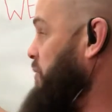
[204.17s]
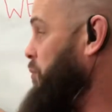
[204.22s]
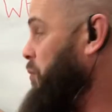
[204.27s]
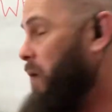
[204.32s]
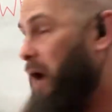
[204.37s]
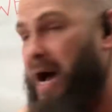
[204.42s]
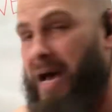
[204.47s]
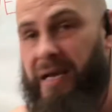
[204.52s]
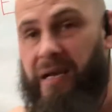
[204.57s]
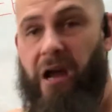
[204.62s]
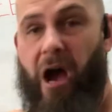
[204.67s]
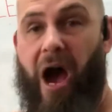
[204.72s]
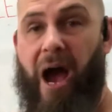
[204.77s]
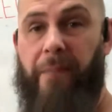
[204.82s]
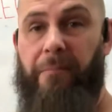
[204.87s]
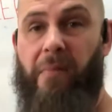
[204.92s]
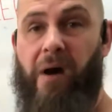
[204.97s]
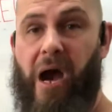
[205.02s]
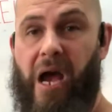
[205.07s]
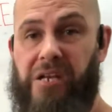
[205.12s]
1, I
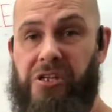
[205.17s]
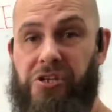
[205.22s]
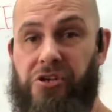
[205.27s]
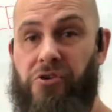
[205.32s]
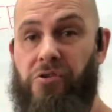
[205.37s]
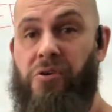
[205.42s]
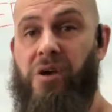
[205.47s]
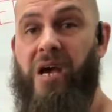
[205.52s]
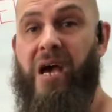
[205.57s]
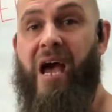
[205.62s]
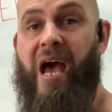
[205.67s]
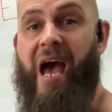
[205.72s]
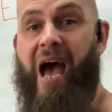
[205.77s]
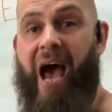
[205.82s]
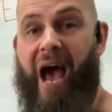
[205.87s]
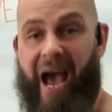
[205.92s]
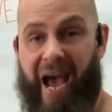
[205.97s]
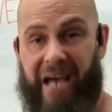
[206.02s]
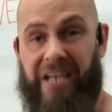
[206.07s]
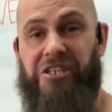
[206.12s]
might do
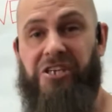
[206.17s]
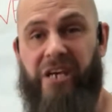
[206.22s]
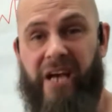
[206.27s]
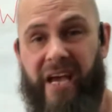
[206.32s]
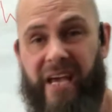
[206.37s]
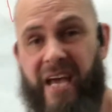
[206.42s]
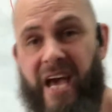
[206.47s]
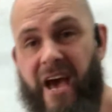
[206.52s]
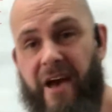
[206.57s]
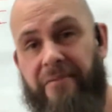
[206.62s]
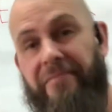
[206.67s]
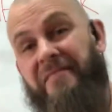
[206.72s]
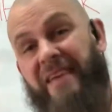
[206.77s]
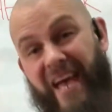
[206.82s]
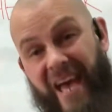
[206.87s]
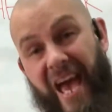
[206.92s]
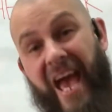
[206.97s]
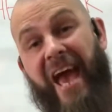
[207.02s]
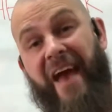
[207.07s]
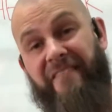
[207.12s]
HAF,
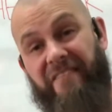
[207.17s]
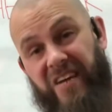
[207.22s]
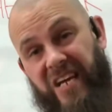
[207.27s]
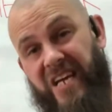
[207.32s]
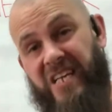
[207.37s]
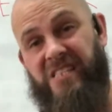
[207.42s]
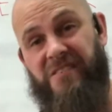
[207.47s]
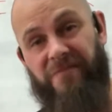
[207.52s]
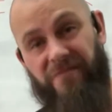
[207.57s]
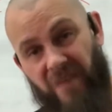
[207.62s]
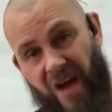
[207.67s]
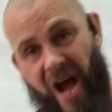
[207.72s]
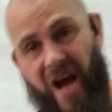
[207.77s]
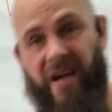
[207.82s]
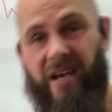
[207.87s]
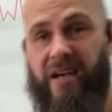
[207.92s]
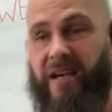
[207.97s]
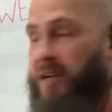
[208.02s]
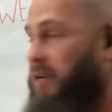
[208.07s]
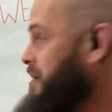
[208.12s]
heavy as
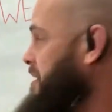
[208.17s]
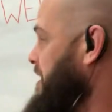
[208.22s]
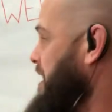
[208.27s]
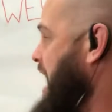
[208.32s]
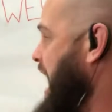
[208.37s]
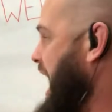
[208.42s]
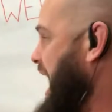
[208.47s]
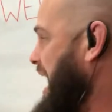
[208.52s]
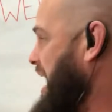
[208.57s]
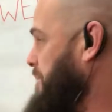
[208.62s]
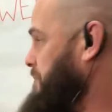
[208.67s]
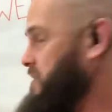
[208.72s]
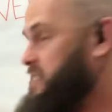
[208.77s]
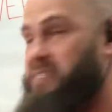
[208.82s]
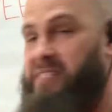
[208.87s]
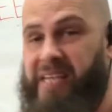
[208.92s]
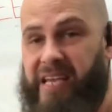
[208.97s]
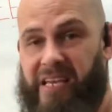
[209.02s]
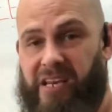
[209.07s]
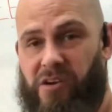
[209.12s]

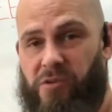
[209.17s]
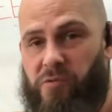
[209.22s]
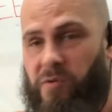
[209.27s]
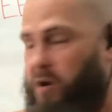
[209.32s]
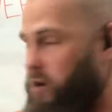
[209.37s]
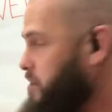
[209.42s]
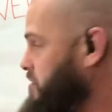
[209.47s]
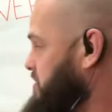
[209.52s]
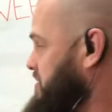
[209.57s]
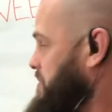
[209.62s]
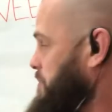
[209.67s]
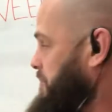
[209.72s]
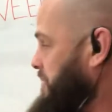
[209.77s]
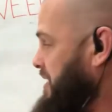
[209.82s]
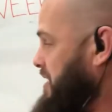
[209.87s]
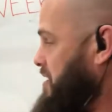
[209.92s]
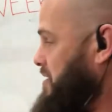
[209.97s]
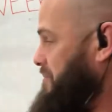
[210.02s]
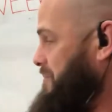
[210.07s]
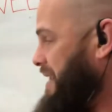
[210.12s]
seated rows,
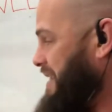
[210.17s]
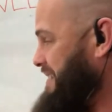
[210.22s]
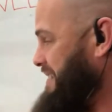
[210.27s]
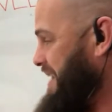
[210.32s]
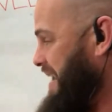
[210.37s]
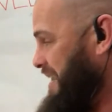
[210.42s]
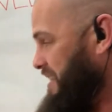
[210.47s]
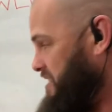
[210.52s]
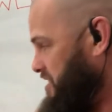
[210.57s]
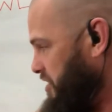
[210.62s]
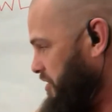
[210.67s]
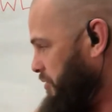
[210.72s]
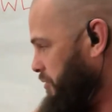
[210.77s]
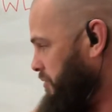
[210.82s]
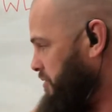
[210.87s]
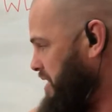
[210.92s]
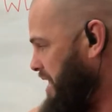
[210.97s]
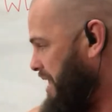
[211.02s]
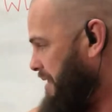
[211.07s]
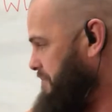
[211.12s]
but on my day
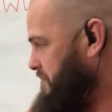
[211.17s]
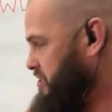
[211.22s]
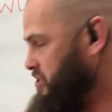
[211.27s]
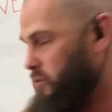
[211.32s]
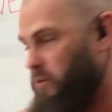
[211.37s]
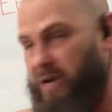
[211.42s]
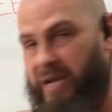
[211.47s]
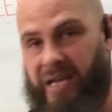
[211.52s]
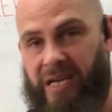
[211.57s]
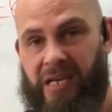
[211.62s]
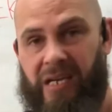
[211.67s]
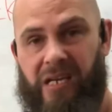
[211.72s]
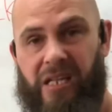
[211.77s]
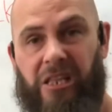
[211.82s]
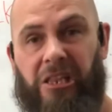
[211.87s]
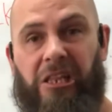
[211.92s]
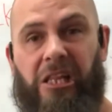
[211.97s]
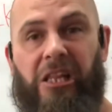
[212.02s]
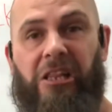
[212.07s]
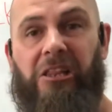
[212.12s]
2, I'm doing
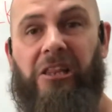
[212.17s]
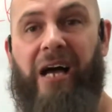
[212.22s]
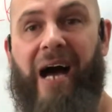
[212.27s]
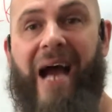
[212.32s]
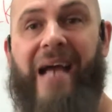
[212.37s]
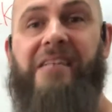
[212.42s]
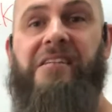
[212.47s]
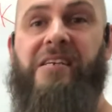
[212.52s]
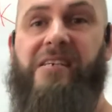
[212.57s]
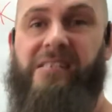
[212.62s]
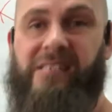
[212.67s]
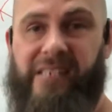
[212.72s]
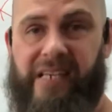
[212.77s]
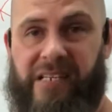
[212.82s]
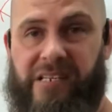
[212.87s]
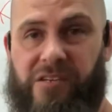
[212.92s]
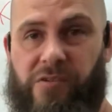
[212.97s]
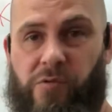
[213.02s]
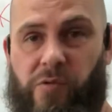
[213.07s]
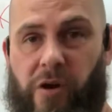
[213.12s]
lighter
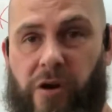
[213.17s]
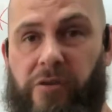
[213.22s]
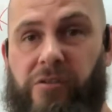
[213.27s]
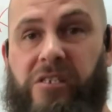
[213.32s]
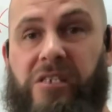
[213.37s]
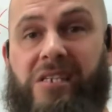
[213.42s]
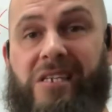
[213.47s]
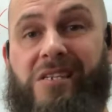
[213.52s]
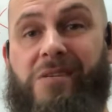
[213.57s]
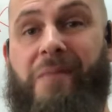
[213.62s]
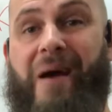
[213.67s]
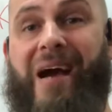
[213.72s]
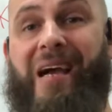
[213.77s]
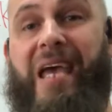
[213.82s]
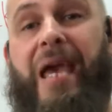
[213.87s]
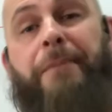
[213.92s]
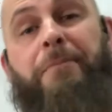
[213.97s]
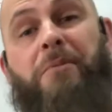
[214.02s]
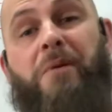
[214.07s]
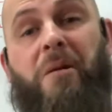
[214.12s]
seated rows because it's about
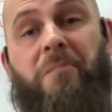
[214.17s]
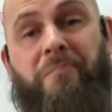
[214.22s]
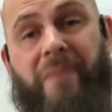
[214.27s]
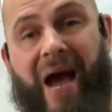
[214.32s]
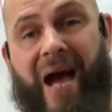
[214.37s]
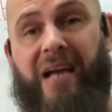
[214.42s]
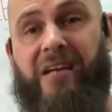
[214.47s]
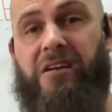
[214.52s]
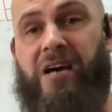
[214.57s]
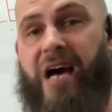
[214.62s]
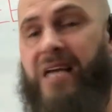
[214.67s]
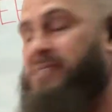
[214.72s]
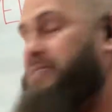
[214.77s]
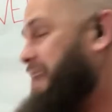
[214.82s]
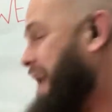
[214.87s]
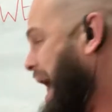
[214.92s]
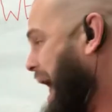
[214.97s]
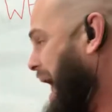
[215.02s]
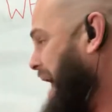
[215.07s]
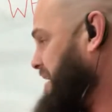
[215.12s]
keeping my back nice and
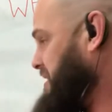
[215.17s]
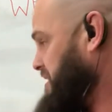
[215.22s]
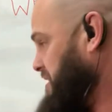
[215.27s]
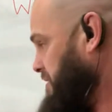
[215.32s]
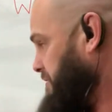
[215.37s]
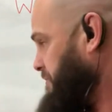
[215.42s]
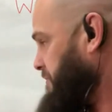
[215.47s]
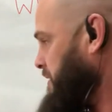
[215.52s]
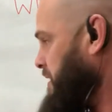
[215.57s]
active.